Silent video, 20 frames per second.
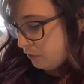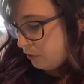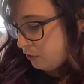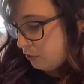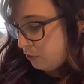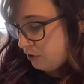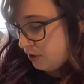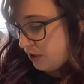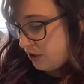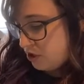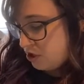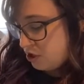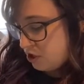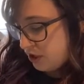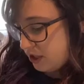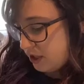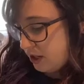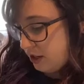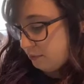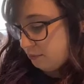Coconut
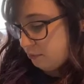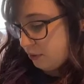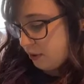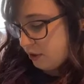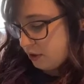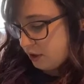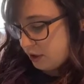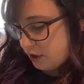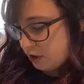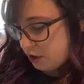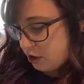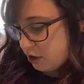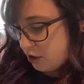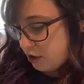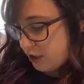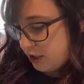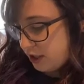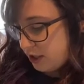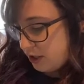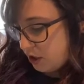chicken and butternut
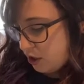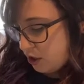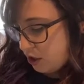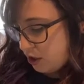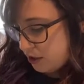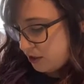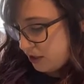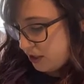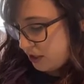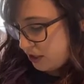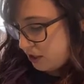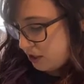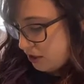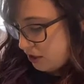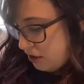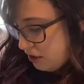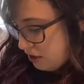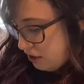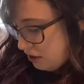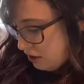curry in a hurry.
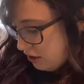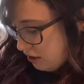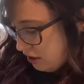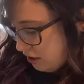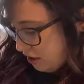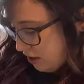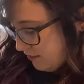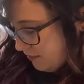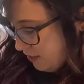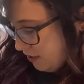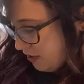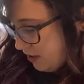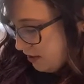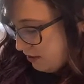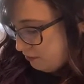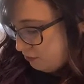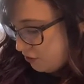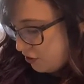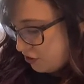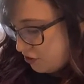
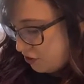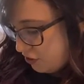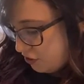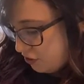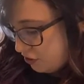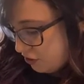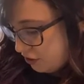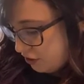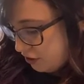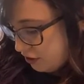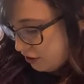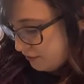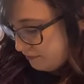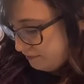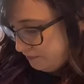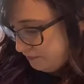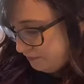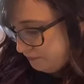Again, pressure cooker.